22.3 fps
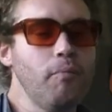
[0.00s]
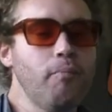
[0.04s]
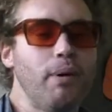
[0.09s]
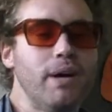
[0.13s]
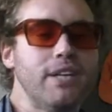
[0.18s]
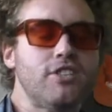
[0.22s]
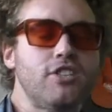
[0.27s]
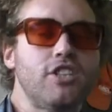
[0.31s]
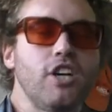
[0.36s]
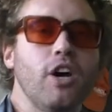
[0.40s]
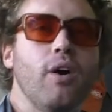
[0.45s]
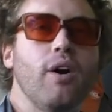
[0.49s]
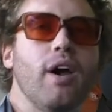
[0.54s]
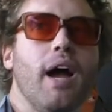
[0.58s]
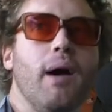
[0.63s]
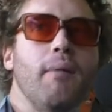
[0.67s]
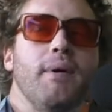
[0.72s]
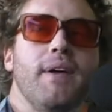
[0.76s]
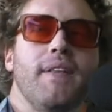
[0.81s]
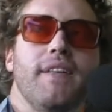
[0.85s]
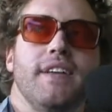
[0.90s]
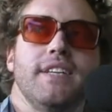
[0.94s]
But so,
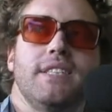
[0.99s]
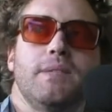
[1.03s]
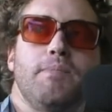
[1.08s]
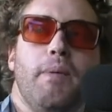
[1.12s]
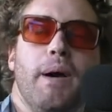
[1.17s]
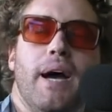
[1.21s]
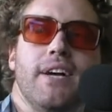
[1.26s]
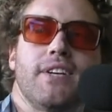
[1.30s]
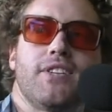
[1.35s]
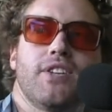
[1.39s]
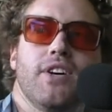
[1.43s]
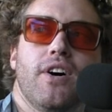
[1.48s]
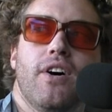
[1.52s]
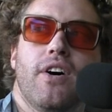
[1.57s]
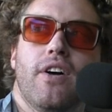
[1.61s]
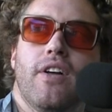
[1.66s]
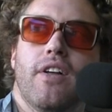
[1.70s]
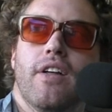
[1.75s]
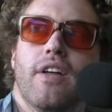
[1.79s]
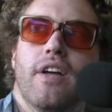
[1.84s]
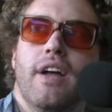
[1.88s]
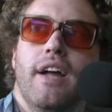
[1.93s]
I mean, the
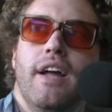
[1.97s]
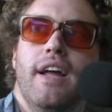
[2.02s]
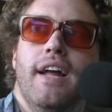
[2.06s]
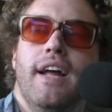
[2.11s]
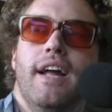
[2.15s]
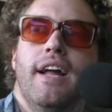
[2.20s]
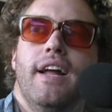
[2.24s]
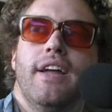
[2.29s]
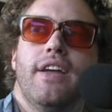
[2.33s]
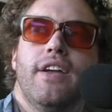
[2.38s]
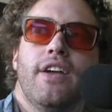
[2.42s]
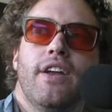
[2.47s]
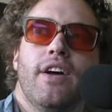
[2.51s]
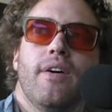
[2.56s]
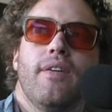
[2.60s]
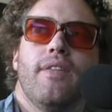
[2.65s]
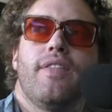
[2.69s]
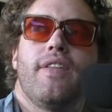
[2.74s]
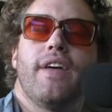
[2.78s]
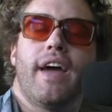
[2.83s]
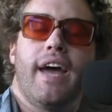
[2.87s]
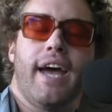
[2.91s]
special,
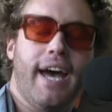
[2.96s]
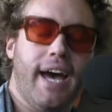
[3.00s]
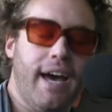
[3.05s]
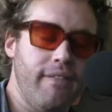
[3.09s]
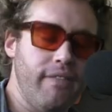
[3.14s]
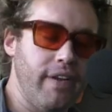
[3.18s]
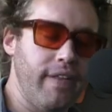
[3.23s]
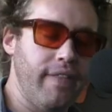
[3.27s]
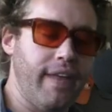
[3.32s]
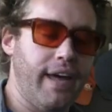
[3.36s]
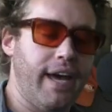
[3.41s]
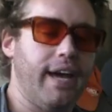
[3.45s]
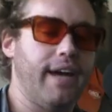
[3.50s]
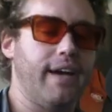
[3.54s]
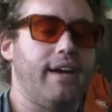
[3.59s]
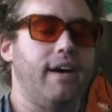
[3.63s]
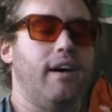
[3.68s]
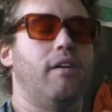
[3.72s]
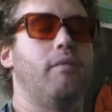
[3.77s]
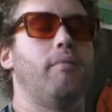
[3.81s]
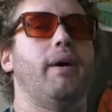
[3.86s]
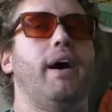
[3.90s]
having that
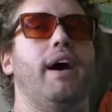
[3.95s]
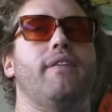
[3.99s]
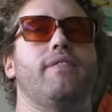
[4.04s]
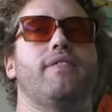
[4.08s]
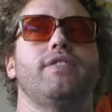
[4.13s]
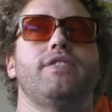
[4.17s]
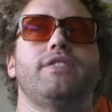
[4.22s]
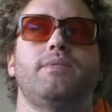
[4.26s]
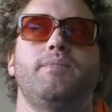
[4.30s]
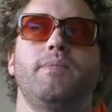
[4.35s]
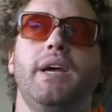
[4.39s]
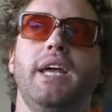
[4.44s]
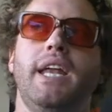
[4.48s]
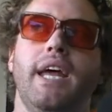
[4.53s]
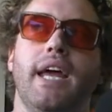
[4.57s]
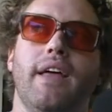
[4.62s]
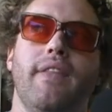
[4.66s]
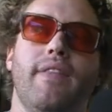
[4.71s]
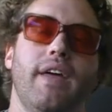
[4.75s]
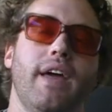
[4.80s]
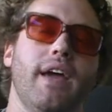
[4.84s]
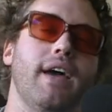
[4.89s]
come after this
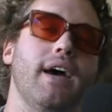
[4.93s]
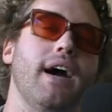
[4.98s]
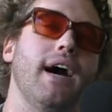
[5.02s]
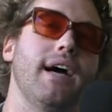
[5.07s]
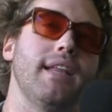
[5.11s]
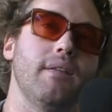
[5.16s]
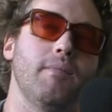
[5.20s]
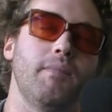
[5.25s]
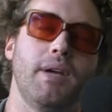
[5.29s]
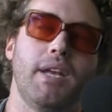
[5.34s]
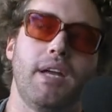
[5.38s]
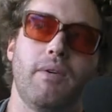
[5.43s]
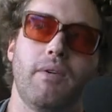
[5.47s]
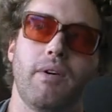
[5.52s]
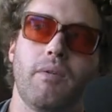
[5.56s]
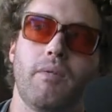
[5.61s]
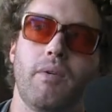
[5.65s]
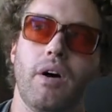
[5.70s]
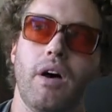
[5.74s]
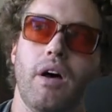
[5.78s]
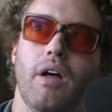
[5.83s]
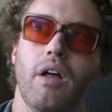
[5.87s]
meeting, and thank God the meeting
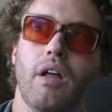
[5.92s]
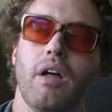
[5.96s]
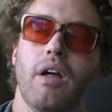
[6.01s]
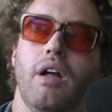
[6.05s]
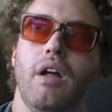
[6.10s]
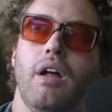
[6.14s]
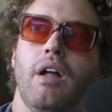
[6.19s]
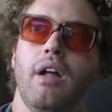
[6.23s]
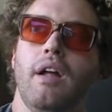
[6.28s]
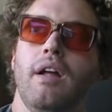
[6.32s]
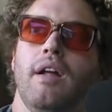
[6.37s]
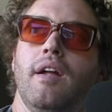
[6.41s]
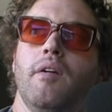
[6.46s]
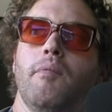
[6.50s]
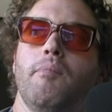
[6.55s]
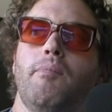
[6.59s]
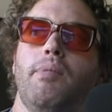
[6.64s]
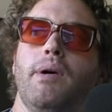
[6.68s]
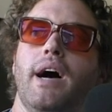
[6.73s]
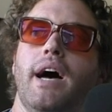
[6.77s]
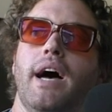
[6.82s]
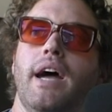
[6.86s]
went well.
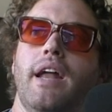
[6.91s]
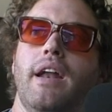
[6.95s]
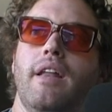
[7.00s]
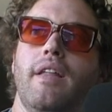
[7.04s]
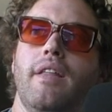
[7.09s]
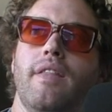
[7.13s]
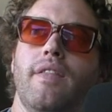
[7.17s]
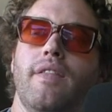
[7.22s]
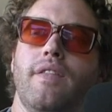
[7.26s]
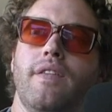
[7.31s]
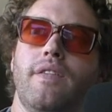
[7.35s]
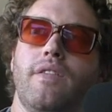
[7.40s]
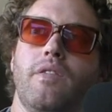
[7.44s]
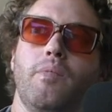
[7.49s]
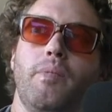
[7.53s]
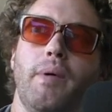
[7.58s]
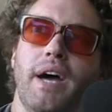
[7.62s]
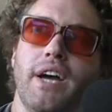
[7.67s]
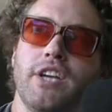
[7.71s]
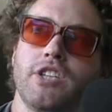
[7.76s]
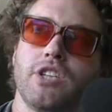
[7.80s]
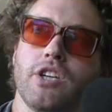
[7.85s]
But the
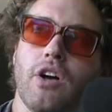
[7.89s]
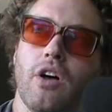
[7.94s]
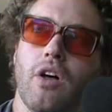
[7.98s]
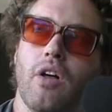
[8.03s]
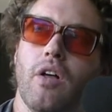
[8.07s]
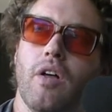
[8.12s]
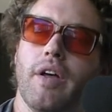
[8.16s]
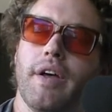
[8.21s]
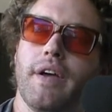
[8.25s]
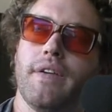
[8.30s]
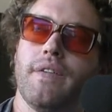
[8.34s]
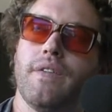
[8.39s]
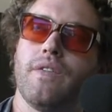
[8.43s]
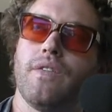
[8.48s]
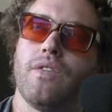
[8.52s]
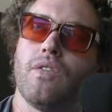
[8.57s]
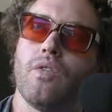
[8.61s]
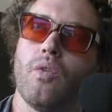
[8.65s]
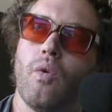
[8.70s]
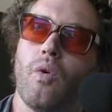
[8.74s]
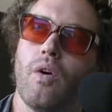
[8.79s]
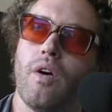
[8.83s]
special is
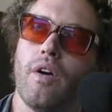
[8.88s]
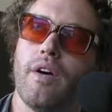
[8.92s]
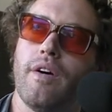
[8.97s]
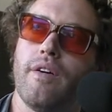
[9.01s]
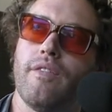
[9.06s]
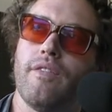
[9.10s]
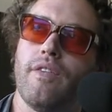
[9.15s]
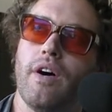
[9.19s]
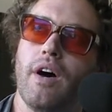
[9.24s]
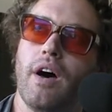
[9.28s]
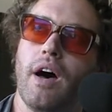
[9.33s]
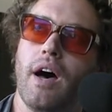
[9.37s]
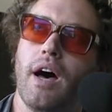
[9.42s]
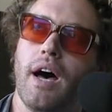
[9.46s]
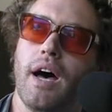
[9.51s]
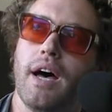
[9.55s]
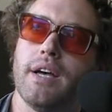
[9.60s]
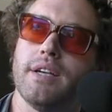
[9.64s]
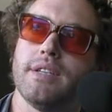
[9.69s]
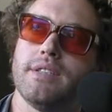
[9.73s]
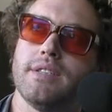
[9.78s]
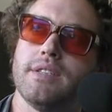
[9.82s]
sort of
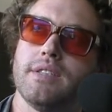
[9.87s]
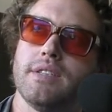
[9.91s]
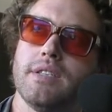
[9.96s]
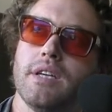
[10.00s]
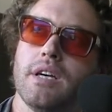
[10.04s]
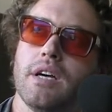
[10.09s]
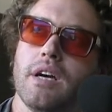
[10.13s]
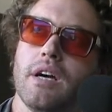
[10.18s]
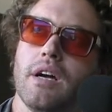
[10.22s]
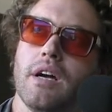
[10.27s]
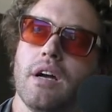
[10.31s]
us